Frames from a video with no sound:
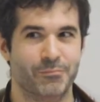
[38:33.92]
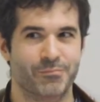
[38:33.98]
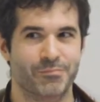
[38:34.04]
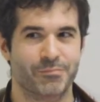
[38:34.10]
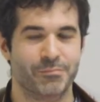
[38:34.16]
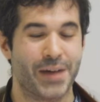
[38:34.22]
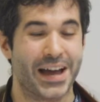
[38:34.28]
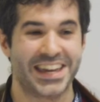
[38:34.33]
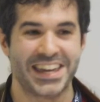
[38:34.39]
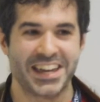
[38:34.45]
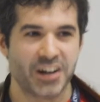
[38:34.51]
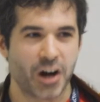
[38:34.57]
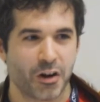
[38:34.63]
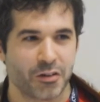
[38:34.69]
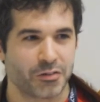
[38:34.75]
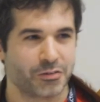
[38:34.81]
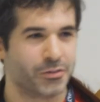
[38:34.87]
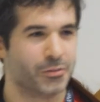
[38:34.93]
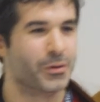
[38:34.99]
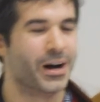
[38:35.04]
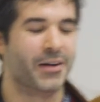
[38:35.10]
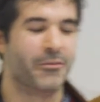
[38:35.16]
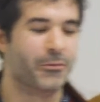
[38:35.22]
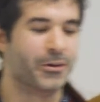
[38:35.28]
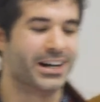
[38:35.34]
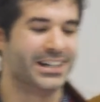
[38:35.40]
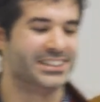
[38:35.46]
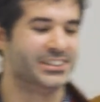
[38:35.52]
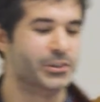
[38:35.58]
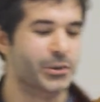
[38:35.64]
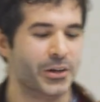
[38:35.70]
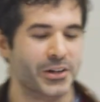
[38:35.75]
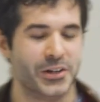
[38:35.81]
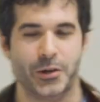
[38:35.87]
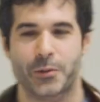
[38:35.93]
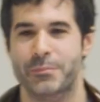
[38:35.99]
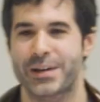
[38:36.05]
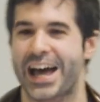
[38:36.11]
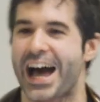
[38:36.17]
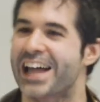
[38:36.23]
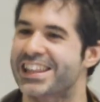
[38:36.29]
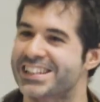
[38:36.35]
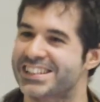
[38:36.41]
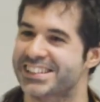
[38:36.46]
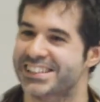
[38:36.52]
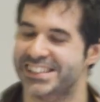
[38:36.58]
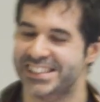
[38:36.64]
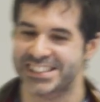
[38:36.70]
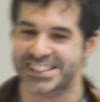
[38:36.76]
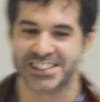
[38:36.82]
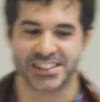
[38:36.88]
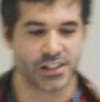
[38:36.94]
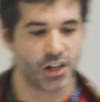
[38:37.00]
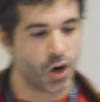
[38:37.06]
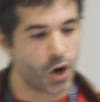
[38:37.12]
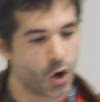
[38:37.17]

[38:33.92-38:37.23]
making of what was going on behind the scenes.